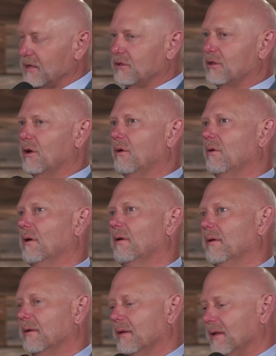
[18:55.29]

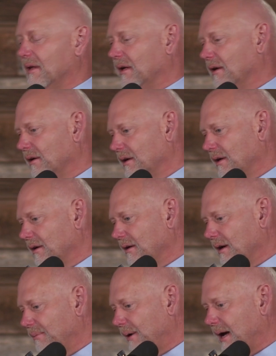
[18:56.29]
So in
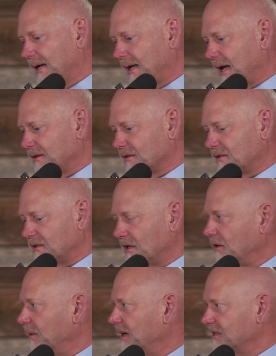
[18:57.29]
our podcast,
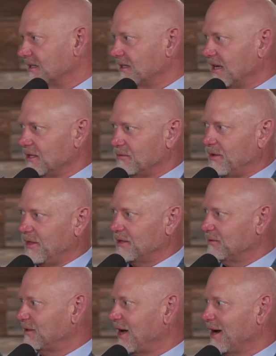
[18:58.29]
Studying Your Way to Success, one of the
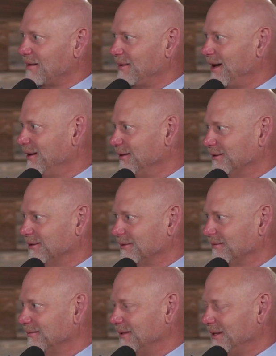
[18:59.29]
things we talk about is